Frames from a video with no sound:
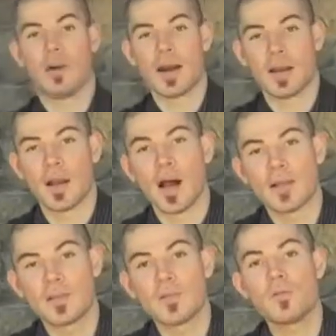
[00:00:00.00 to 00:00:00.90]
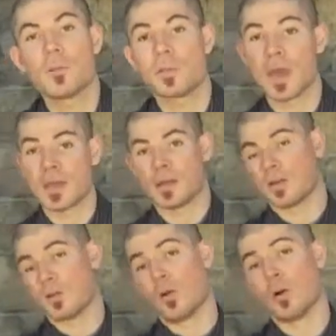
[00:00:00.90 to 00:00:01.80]
All right, on to the
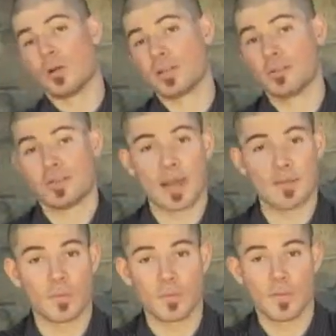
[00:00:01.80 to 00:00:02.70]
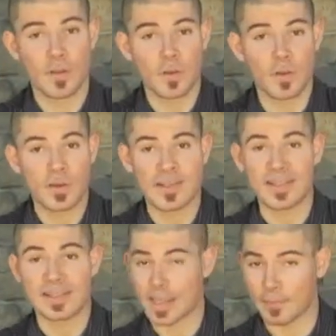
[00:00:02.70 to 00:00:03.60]
bend, or sometimes referred to as
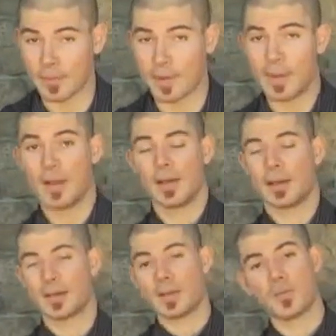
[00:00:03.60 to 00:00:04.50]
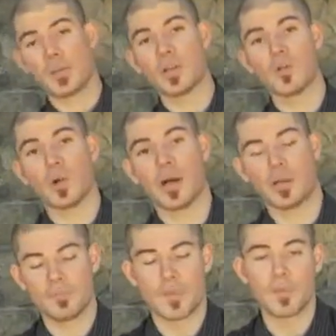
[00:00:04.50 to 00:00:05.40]
a dip. This is when you
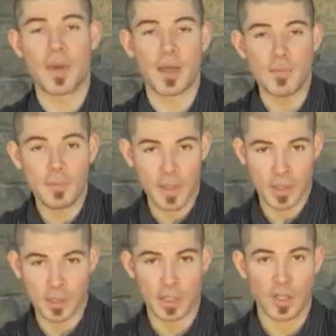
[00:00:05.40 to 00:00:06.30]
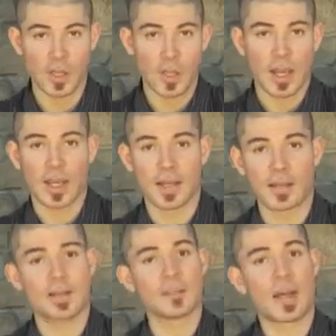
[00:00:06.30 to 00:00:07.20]
bend the pitch,
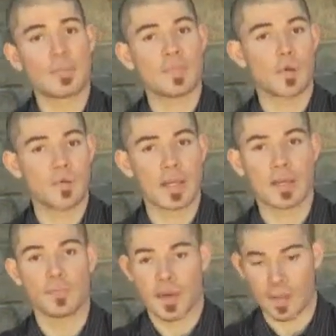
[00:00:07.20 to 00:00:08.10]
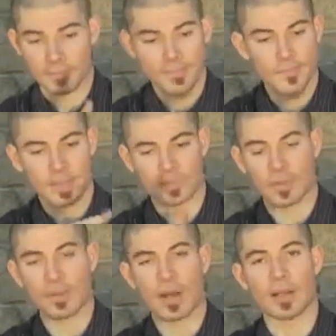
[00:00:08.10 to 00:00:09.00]
and it's sometimes notated by
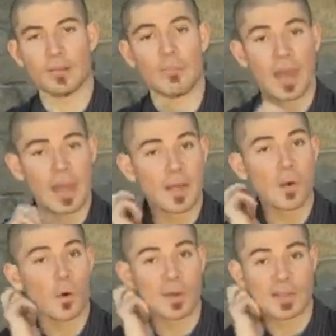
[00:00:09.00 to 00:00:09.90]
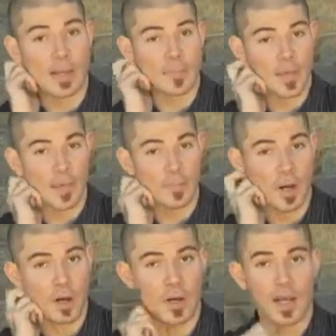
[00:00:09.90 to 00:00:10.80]
simply writing bend or dip in the
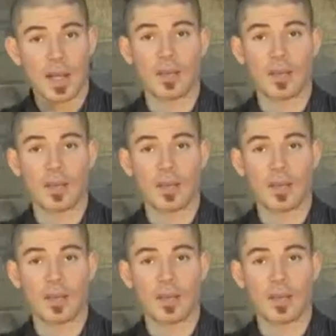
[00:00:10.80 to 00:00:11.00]
part.